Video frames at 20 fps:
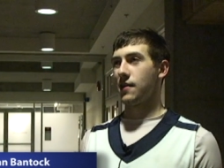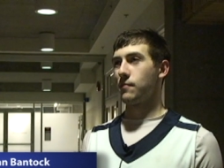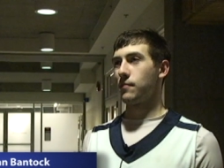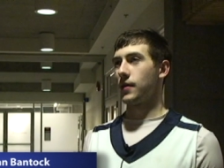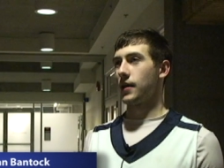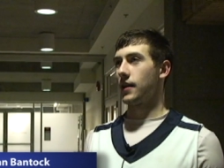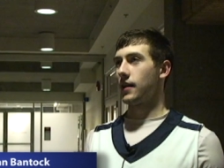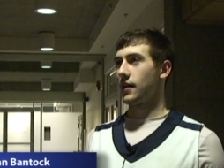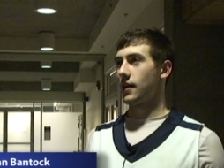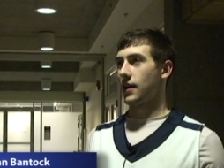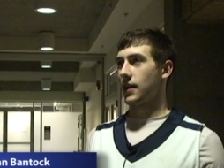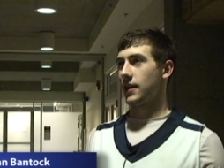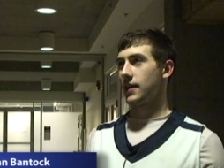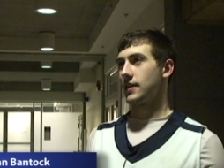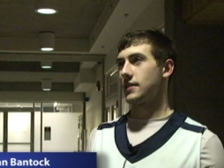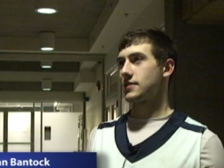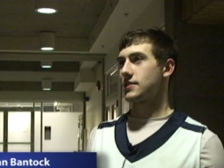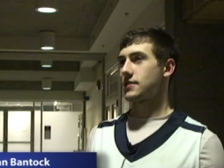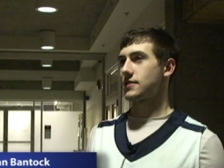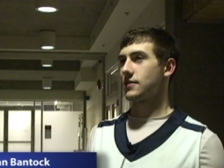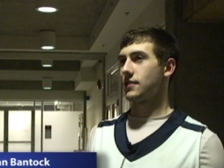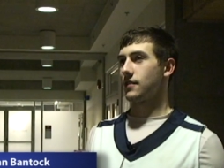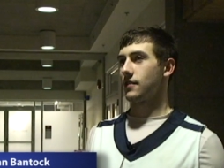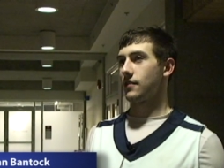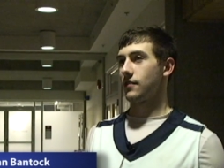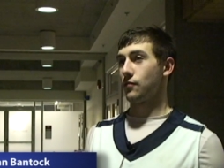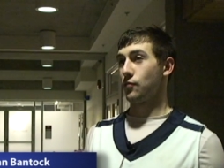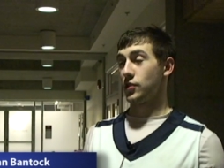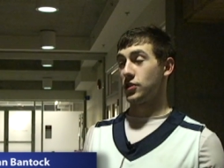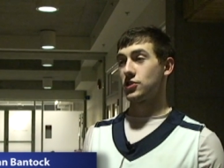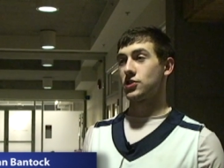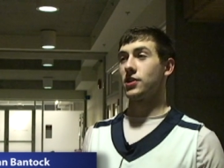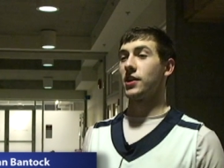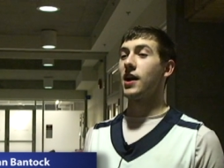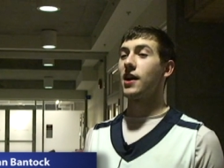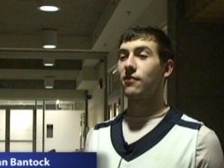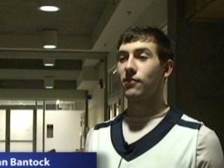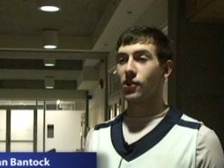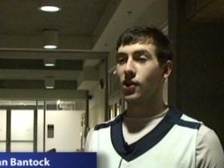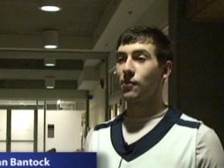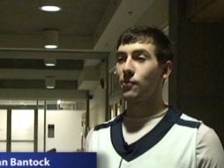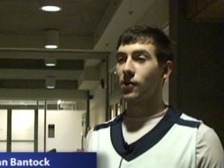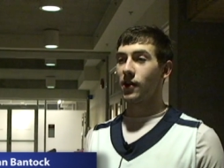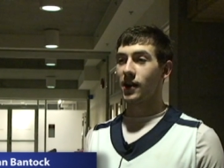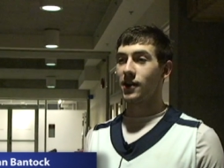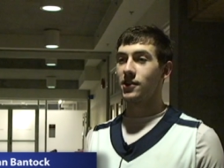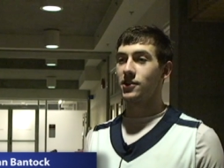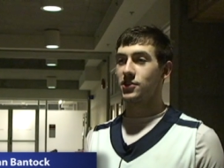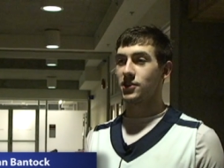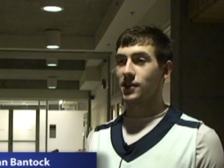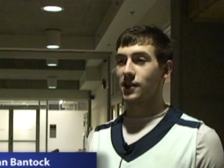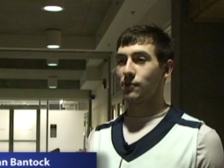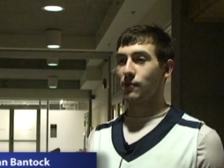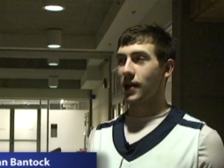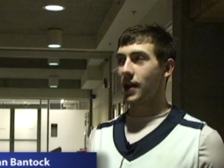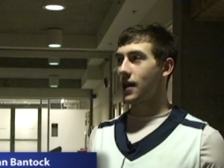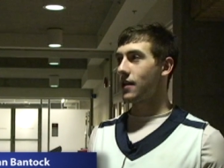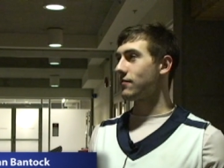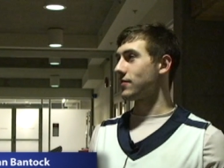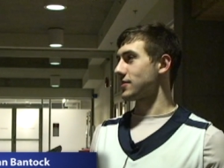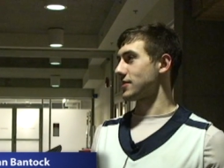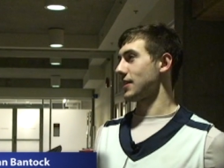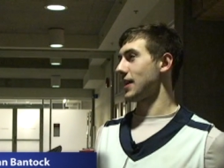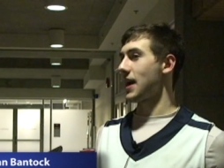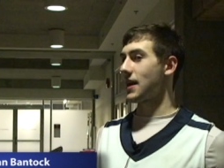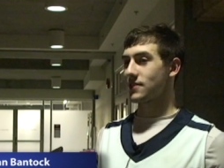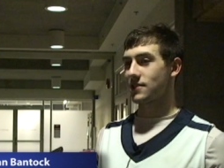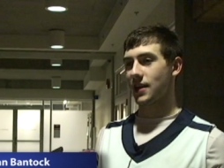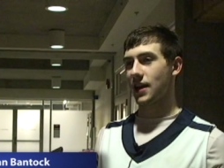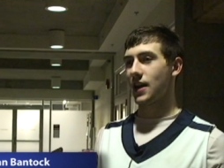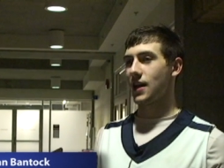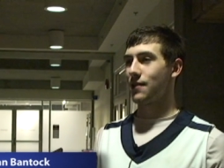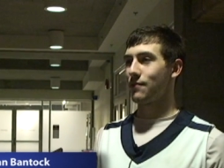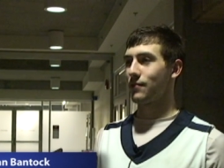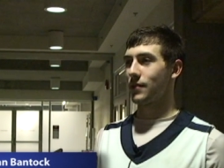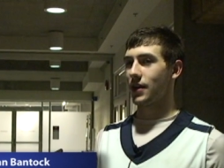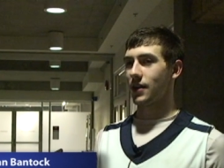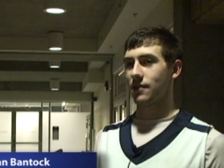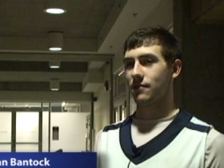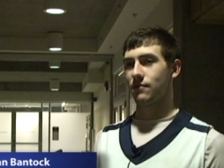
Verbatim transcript: but I guess we should have a lot more energy than we have. It's the last game. Like